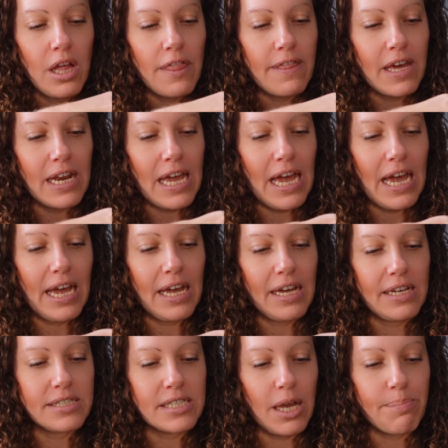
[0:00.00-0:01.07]
that
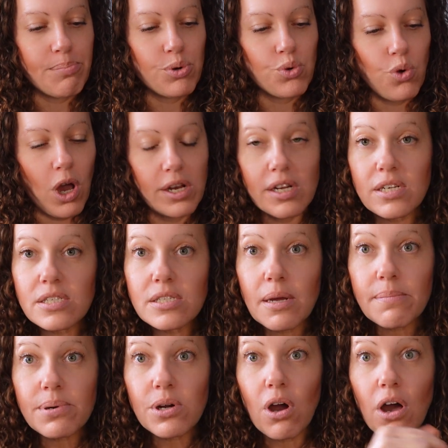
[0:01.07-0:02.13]
has a product
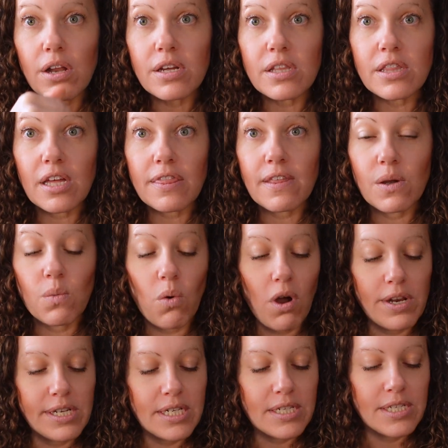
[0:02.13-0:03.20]
number on it that they
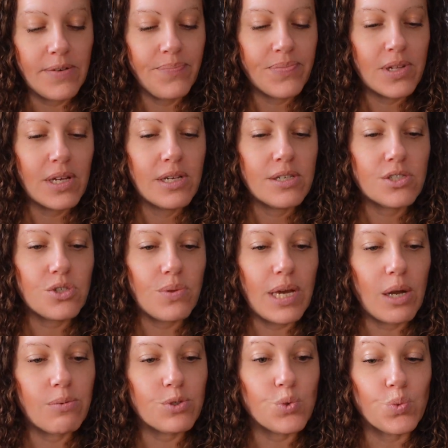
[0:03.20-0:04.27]
wanted. So
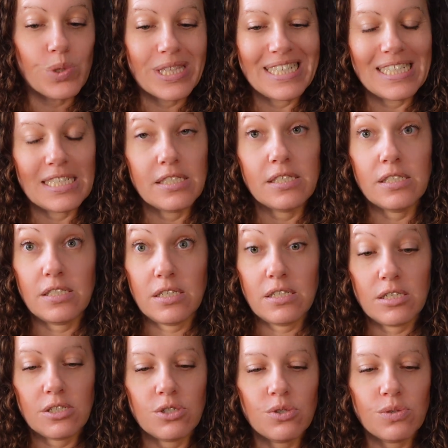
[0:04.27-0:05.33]
that was really easy to
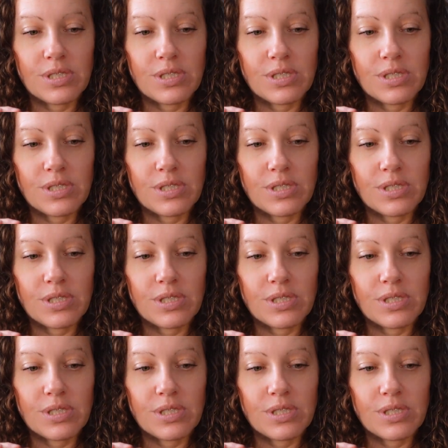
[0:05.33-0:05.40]
do.